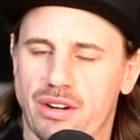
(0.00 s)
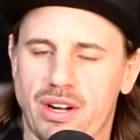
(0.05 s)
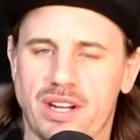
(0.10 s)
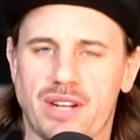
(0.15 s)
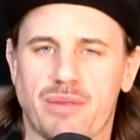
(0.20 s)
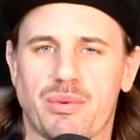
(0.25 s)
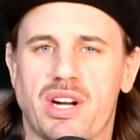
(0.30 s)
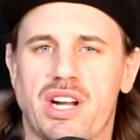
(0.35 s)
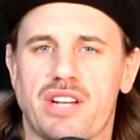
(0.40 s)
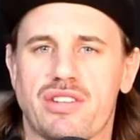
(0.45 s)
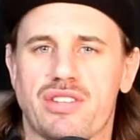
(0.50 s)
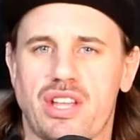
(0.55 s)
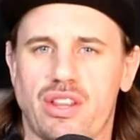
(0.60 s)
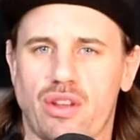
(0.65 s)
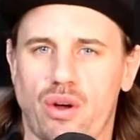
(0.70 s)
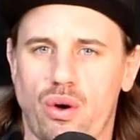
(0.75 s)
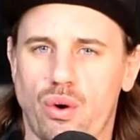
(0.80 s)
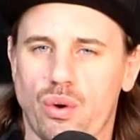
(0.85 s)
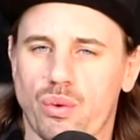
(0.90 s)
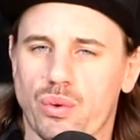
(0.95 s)
and when I say
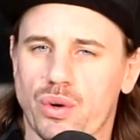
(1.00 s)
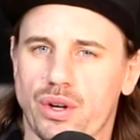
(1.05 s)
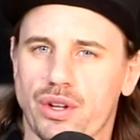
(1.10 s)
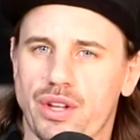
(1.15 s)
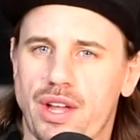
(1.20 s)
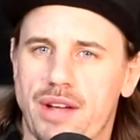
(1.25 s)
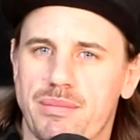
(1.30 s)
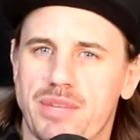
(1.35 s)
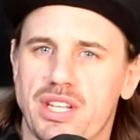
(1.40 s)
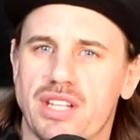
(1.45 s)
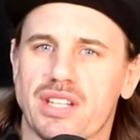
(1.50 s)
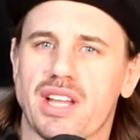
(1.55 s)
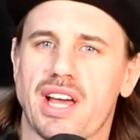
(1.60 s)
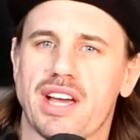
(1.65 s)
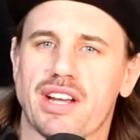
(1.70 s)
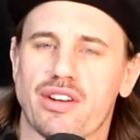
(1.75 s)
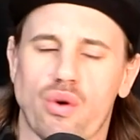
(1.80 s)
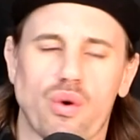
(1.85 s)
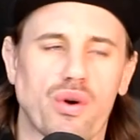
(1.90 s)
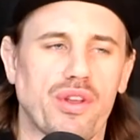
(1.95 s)
the whole world, I mean
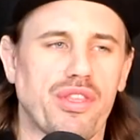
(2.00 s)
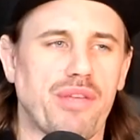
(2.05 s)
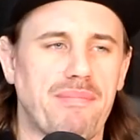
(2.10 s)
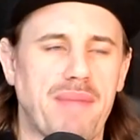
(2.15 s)
like North